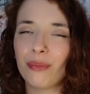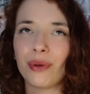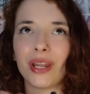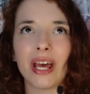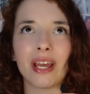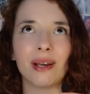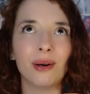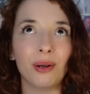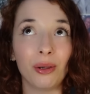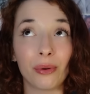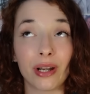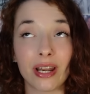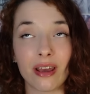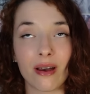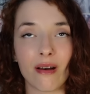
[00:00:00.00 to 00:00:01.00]
but I
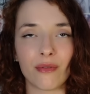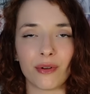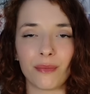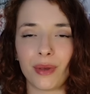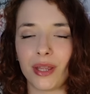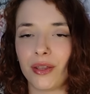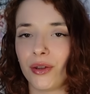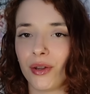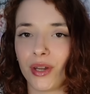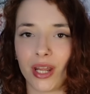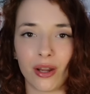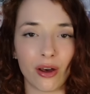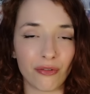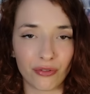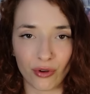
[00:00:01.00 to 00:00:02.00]
already have an opinion on
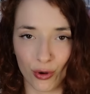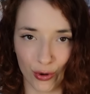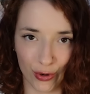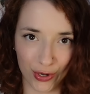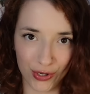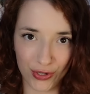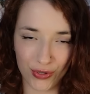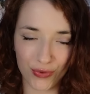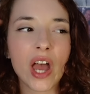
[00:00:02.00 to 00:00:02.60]
it, of course.